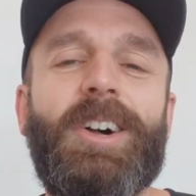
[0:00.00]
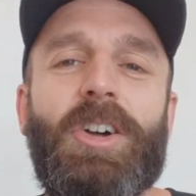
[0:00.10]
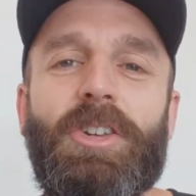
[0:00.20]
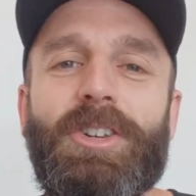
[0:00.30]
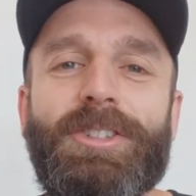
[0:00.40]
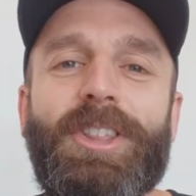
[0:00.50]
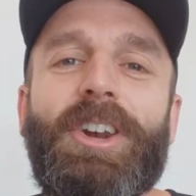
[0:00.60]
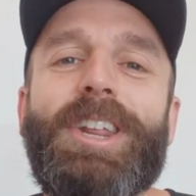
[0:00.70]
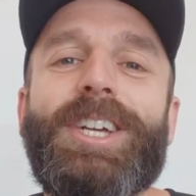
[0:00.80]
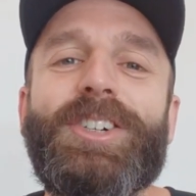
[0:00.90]

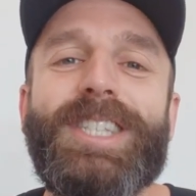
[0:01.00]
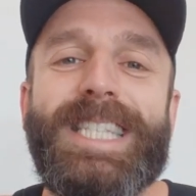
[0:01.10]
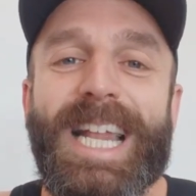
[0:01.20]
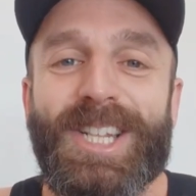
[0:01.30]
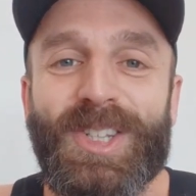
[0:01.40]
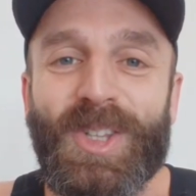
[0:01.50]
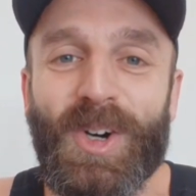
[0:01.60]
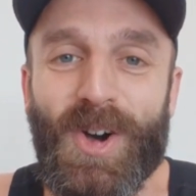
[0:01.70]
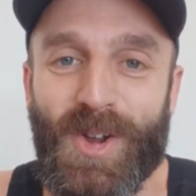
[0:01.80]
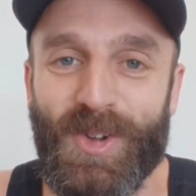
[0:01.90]
Rodrigo
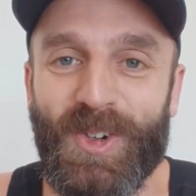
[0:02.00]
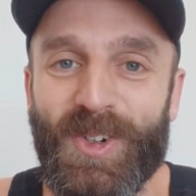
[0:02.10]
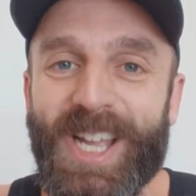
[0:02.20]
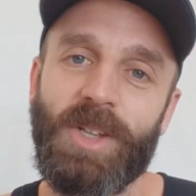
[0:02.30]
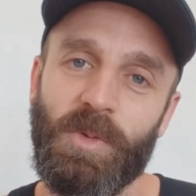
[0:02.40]
Santoro.